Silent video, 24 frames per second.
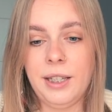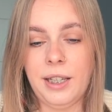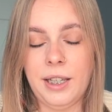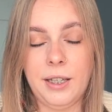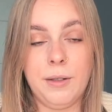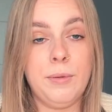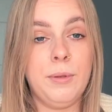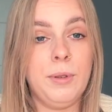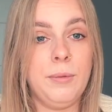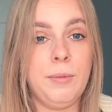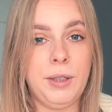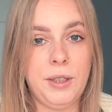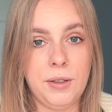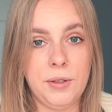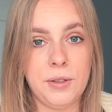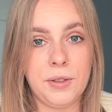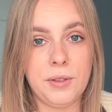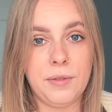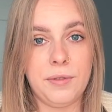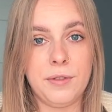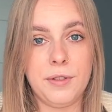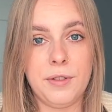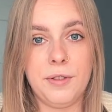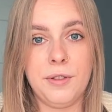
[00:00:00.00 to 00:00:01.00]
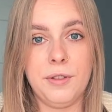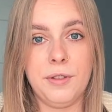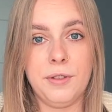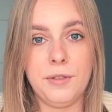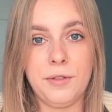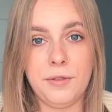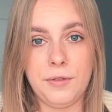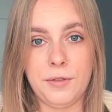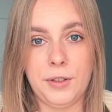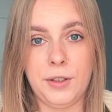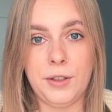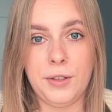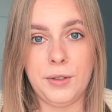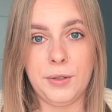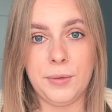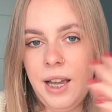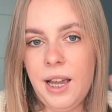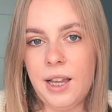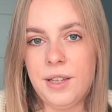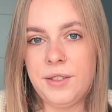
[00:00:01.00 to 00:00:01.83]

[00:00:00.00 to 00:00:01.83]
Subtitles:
it will be useful for you.